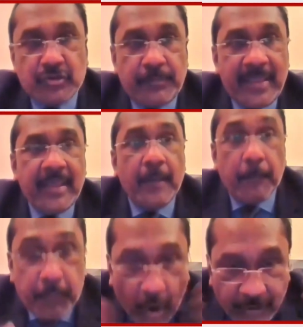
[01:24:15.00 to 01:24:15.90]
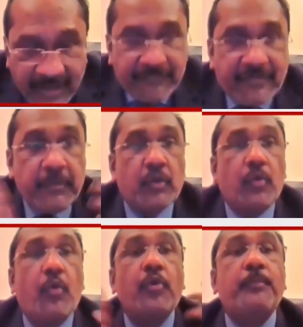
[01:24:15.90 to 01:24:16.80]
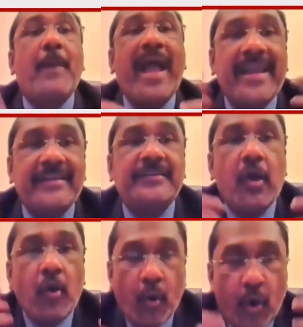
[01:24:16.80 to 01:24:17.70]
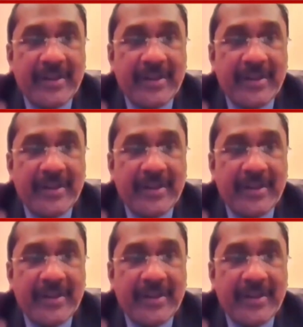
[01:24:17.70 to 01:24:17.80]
to be brought it from your own mind, own